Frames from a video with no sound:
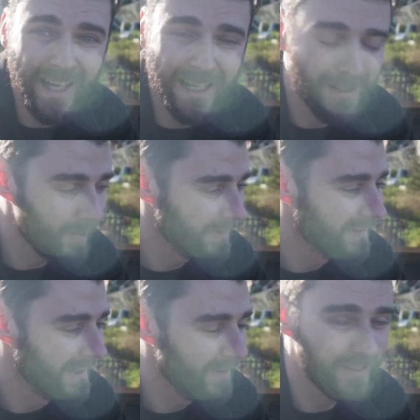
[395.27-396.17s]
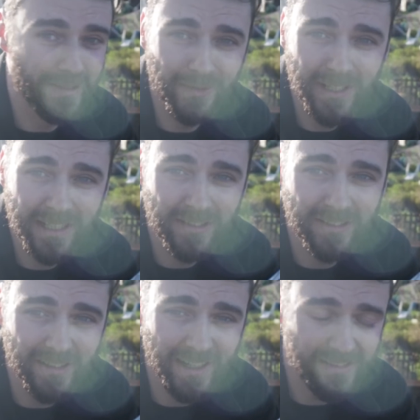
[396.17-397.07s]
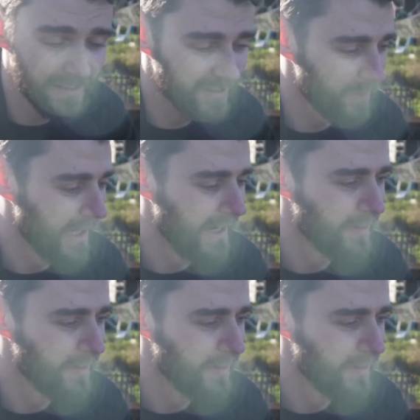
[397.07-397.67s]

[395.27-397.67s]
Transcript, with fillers: I had lots and lots of really good suggestions about